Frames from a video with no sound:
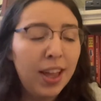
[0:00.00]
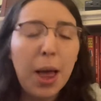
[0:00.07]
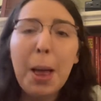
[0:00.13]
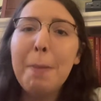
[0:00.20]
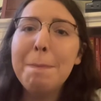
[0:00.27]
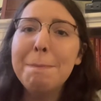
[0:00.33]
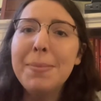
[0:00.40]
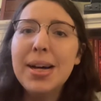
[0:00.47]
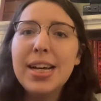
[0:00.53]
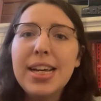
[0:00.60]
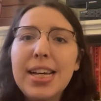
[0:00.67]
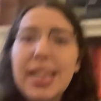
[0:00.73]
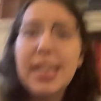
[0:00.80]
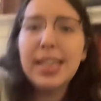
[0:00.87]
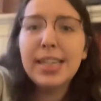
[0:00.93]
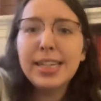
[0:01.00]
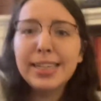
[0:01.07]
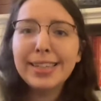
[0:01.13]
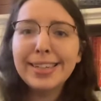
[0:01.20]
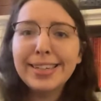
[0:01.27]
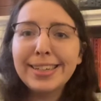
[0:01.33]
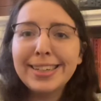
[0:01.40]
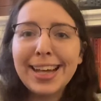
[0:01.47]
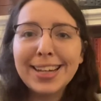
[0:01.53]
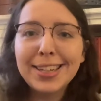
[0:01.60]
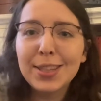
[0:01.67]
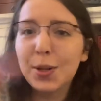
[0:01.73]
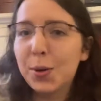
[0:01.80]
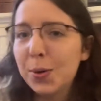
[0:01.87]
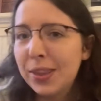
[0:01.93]
But that's
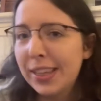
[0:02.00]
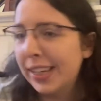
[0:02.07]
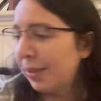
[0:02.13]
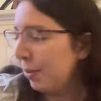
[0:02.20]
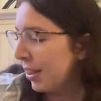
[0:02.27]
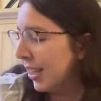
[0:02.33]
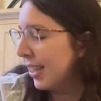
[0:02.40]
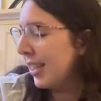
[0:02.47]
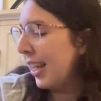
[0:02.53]
the whole thing with this.